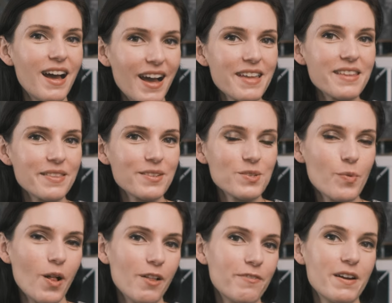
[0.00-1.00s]
I think this
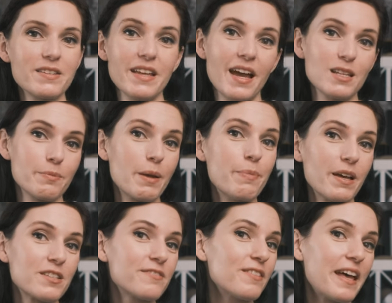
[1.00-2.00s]
qualifies as my
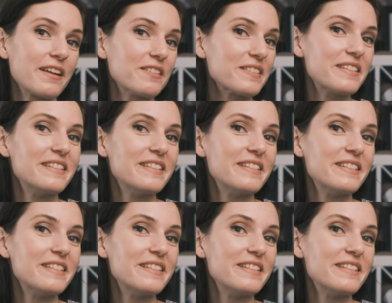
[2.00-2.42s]
best flannel to